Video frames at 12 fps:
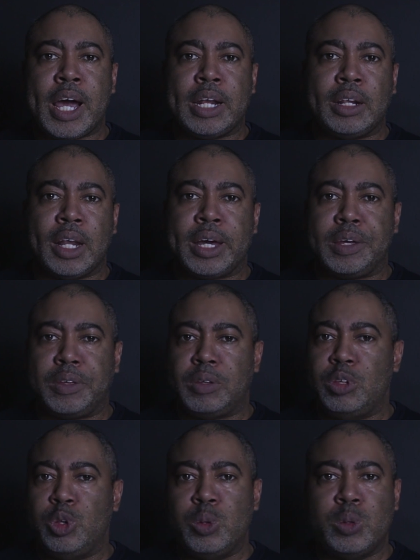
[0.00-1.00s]
I'd
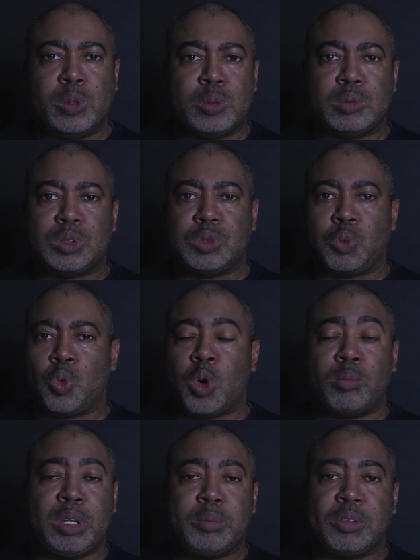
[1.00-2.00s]
used
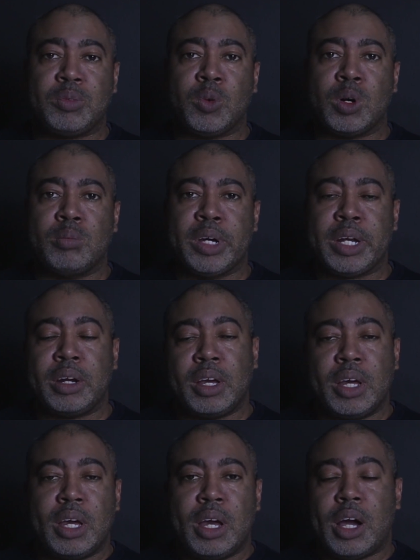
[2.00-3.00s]
normally before, but
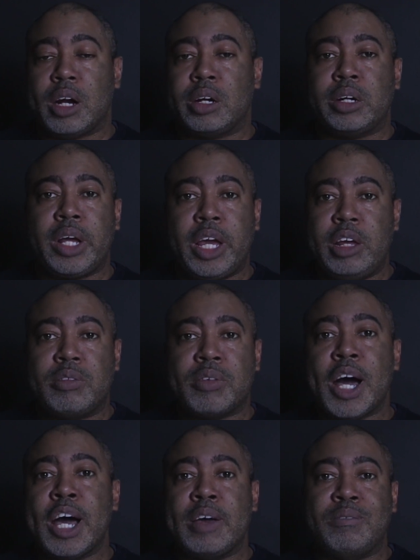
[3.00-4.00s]
I heard
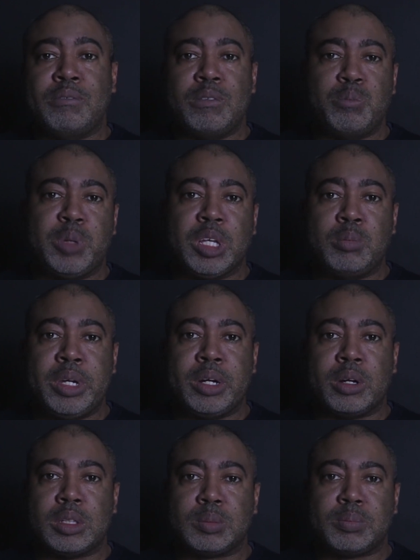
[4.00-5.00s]

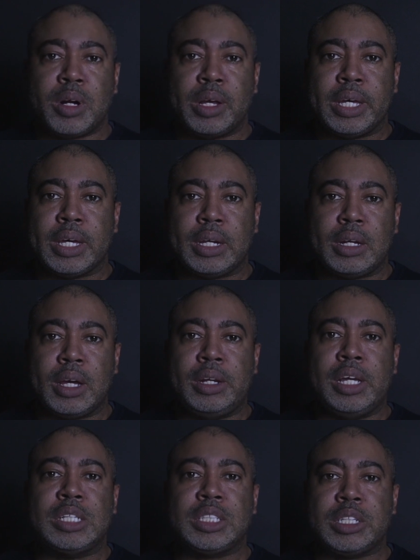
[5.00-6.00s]
85mm is probably a
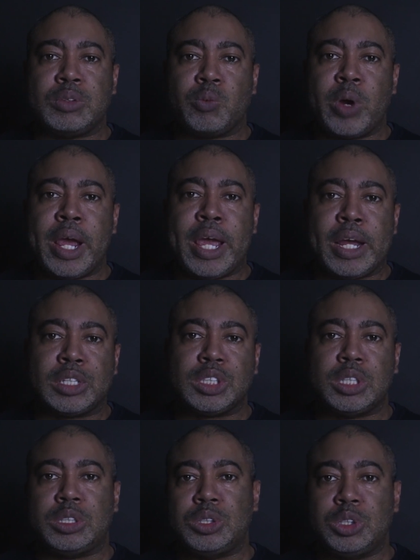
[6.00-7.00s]
decent range
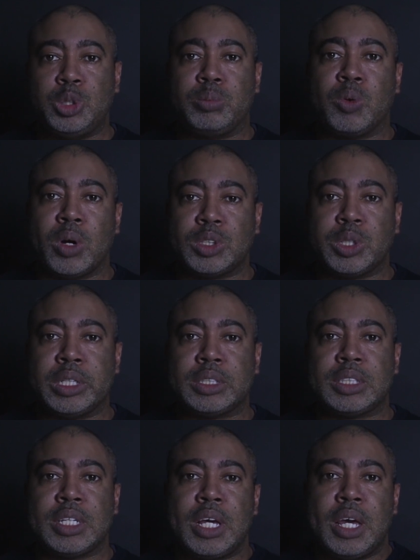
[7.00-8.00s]
to shoot
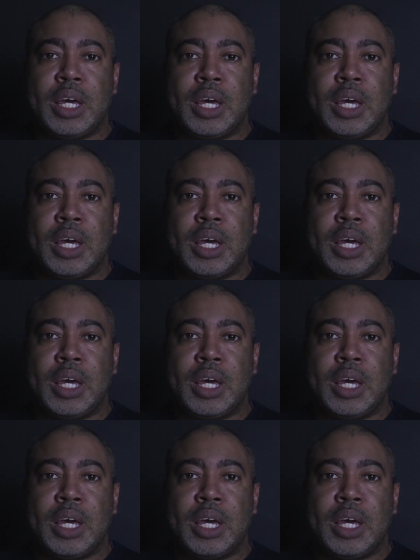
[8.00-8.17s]
portraits.